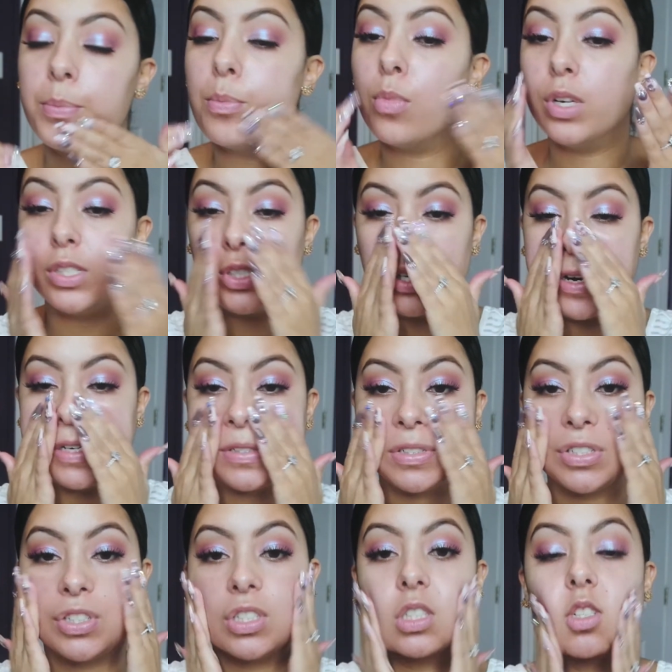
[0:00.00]

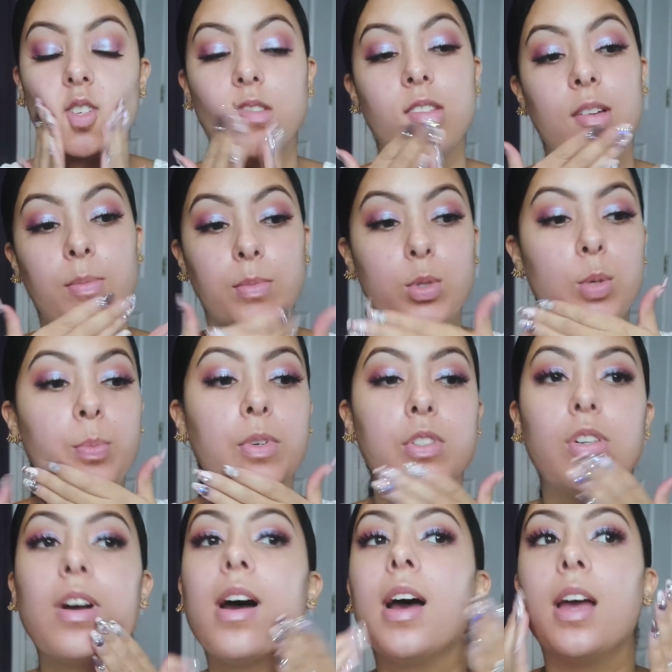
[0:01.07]
moisturizer just because I'm super
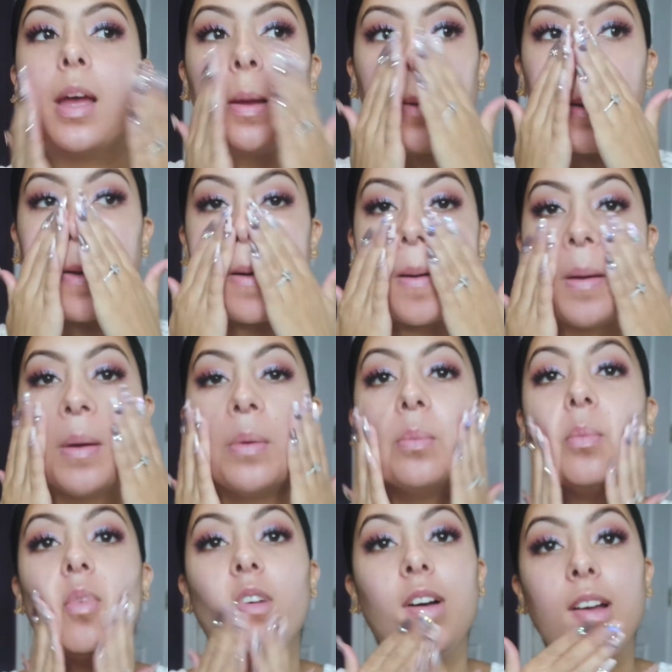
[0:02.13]
dry,
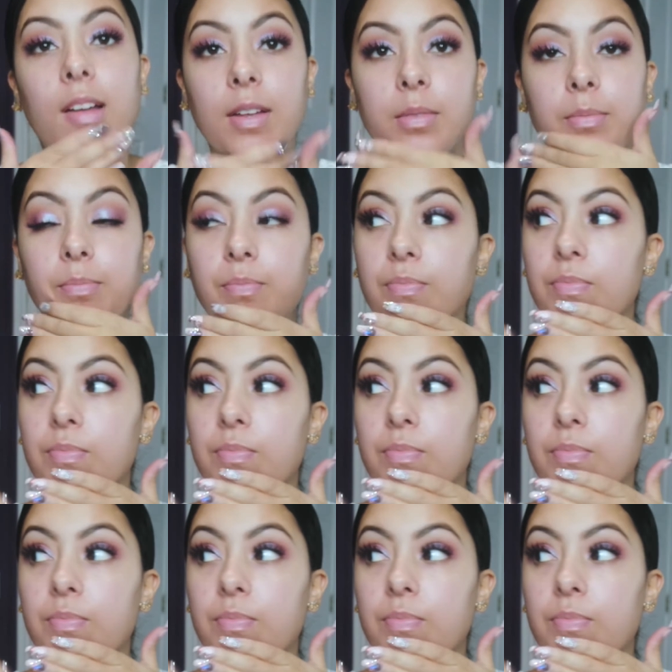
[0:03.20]
but